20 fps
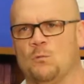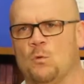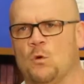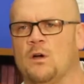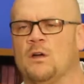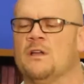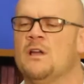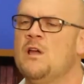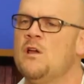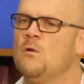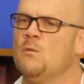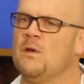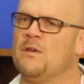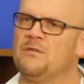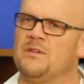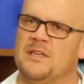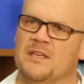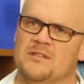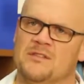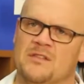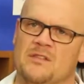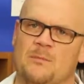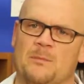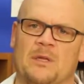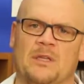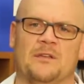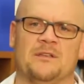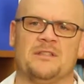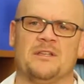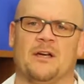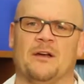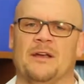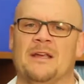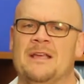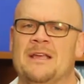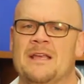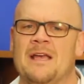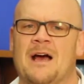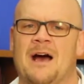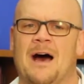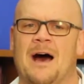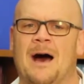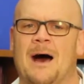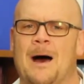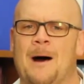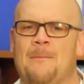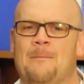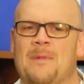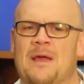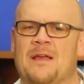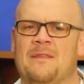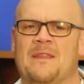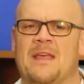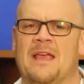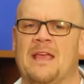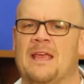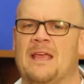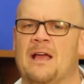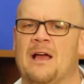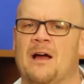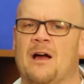to work. We have kids in the military. Um, and they